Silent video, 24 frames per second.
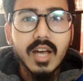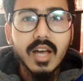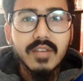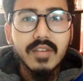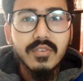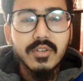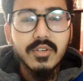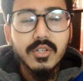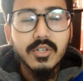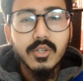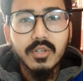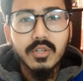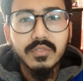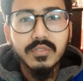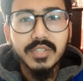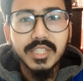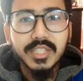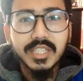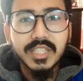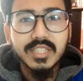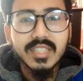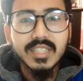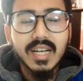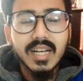And for your
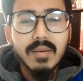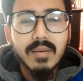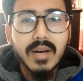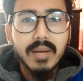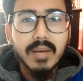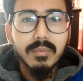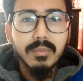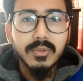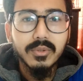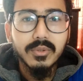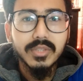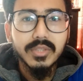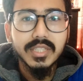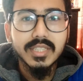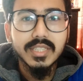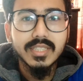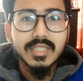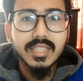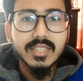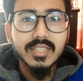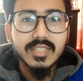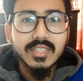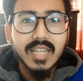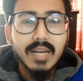convenience, I have
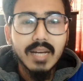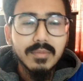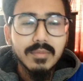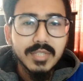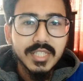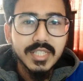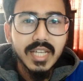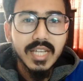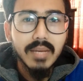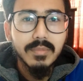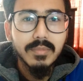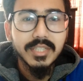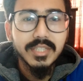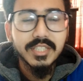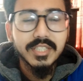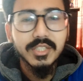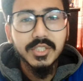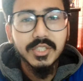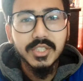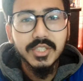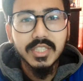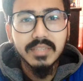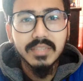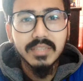uploaded the timestamp in the
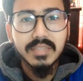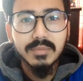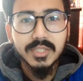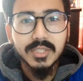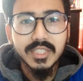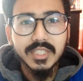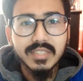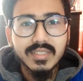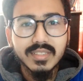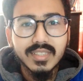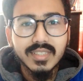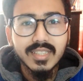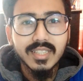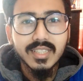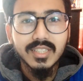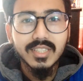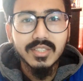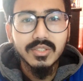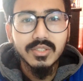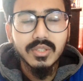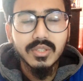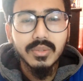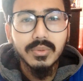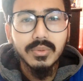description.
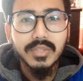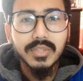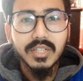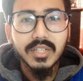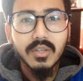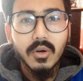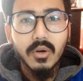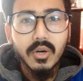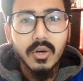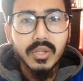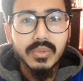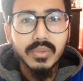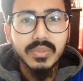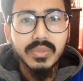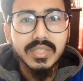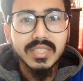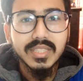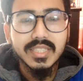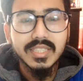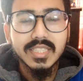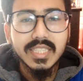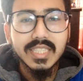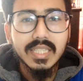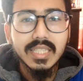So you can
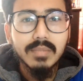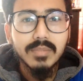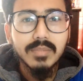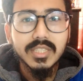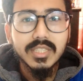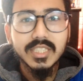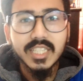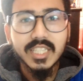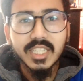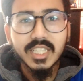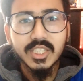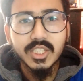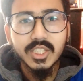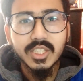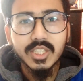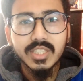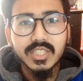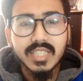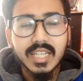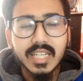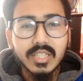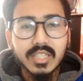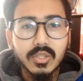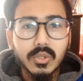always skip the
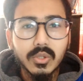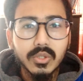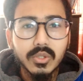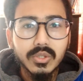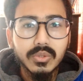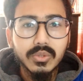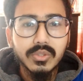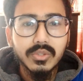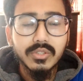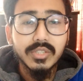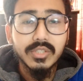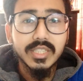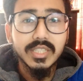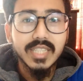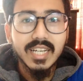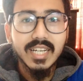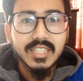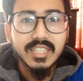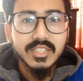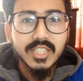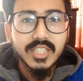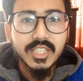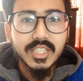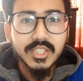sections and go through your
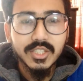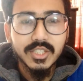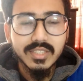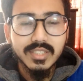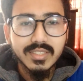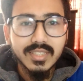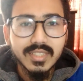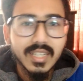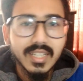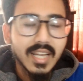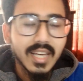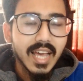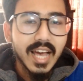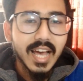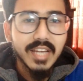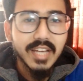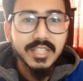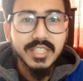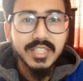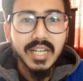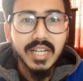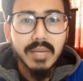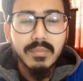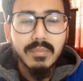desired sections
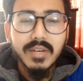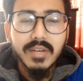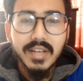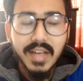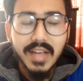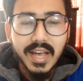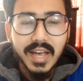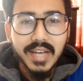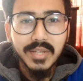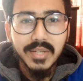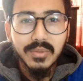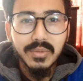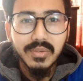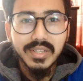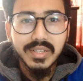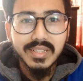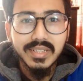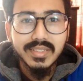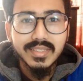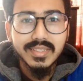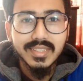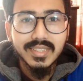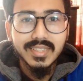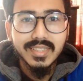anytime,
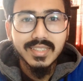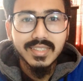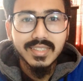anywhere.